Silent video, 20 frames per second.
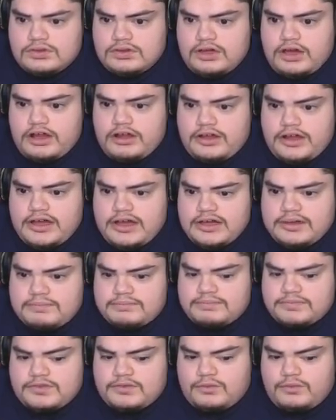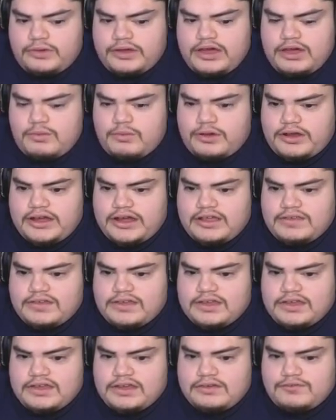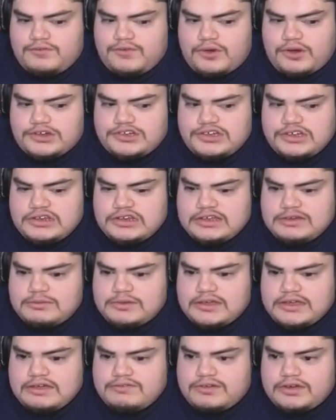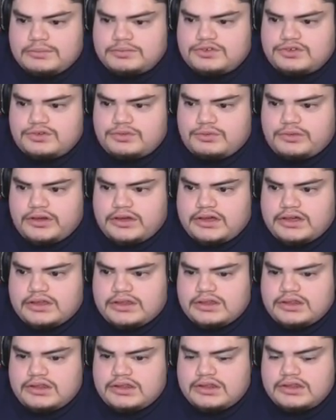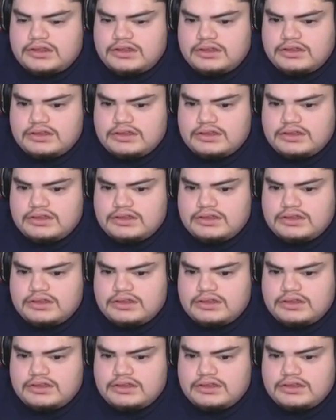All right. Well, we're out of the inning. Unfortunately, we give up two runs.